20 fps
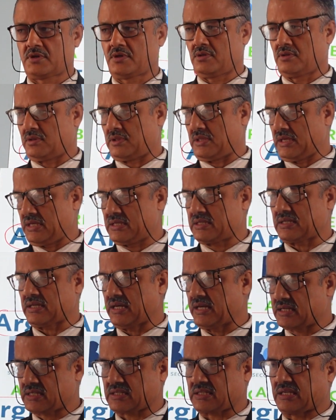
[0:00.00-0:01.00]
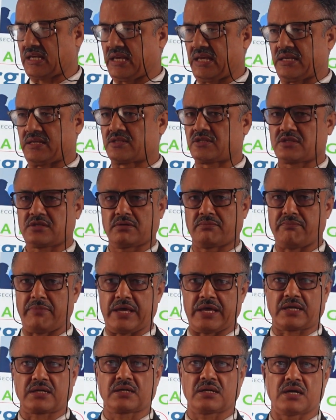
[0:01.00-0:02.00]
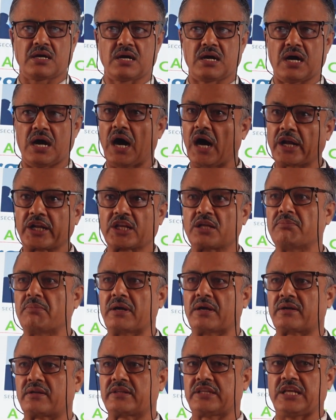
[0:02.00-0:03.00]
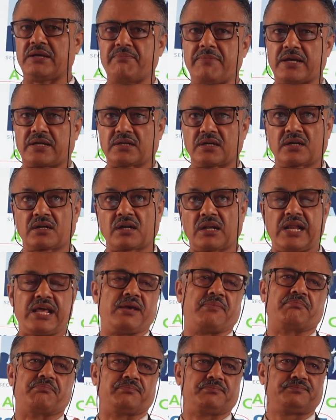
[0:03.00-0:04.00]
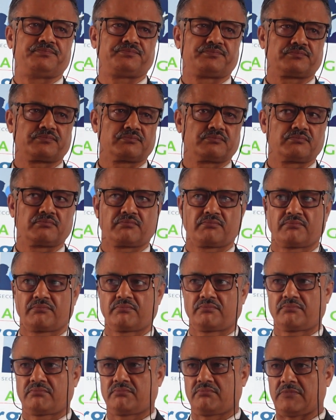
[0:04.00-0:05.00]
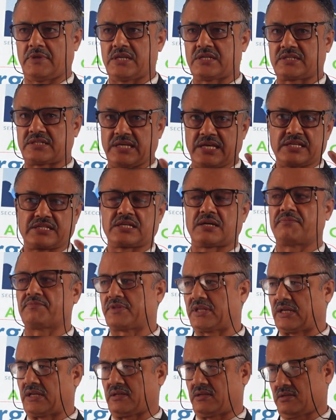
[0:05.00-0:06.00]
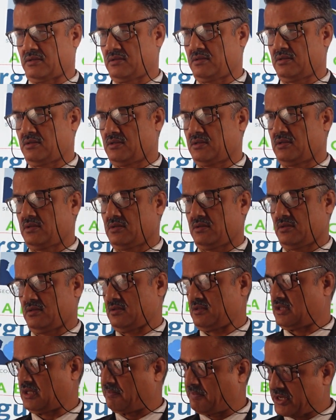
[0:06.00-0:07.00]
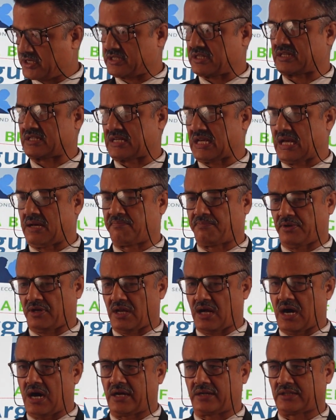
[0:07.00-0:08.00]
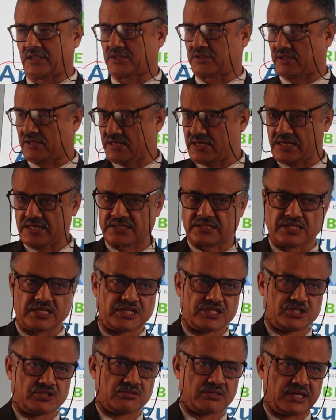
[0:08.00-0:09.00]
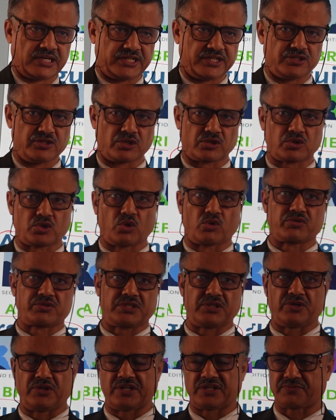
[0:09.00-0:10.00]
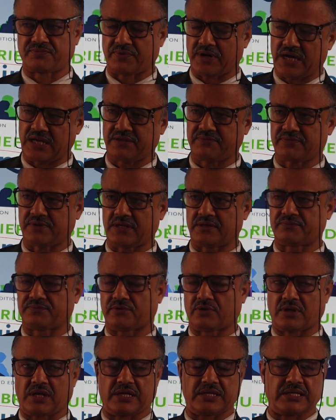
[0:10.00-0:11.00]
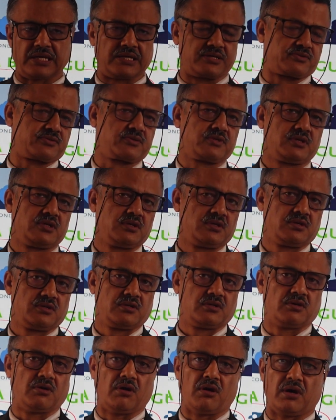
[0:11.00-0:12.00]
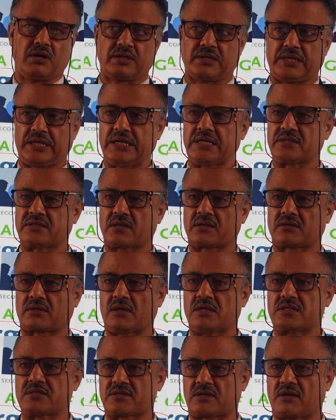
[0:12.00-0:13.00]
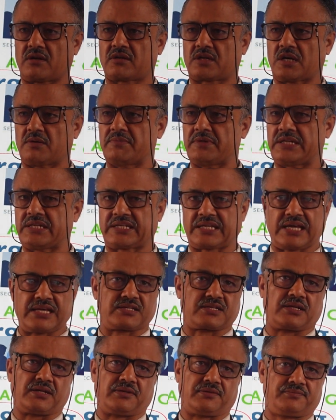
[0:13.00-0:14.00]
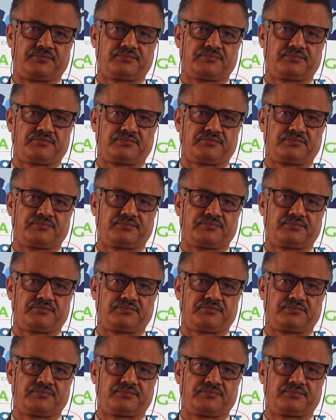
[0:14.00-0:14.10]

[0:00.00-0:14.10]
these essays make argument. They make a claim. They say something. The best example are the 3 essays you read in your course in Unit 5 and 4, I guess, on intercultural communication.